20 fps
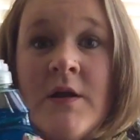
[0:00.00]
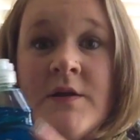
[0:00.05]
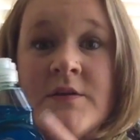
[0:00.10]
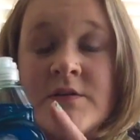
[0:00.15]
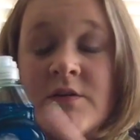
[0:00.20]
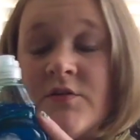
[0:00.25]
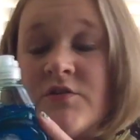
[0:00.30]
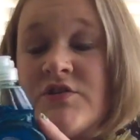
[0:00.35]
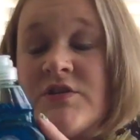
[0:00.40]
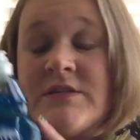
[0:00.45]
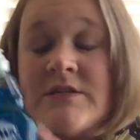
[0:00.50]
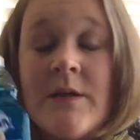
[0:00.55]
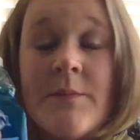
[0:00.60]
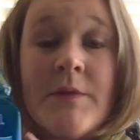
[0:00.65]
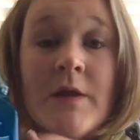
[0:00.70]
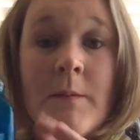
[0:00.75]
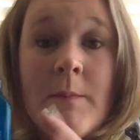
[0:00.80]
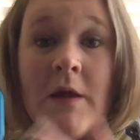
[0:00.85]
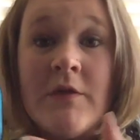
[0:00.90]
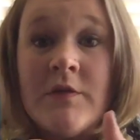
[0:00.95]
So there's just something
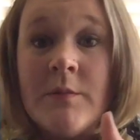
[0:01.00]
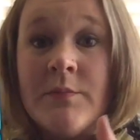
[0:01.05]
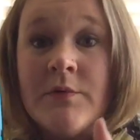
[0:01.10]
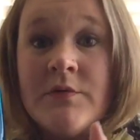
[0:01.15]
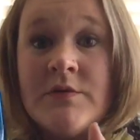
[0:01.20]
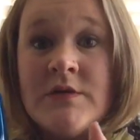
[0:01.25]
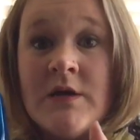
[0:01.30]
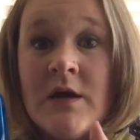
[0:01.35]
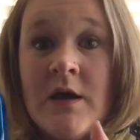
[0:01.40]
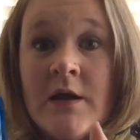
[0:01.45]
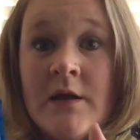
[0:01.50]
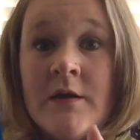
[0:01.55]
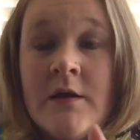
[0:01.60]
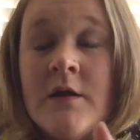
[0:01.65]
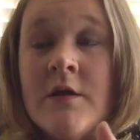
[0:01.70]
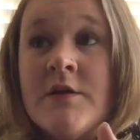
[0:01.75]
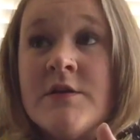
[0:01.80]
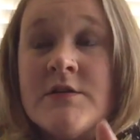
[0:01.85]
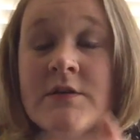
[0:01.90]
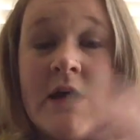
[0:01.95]
about the Blue Dawn.
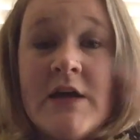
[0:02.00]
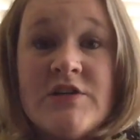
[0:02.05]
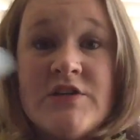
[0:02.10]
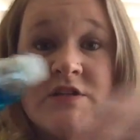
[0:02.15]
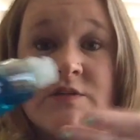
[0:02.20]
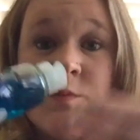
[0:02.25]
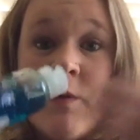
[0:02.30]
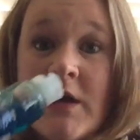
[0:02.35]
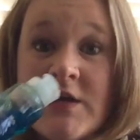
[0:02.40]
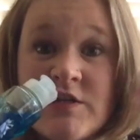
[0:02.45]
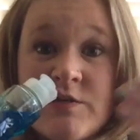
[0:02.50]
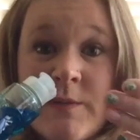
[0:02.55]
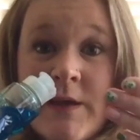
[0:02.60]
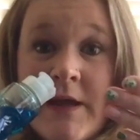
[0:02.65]
So I just washed my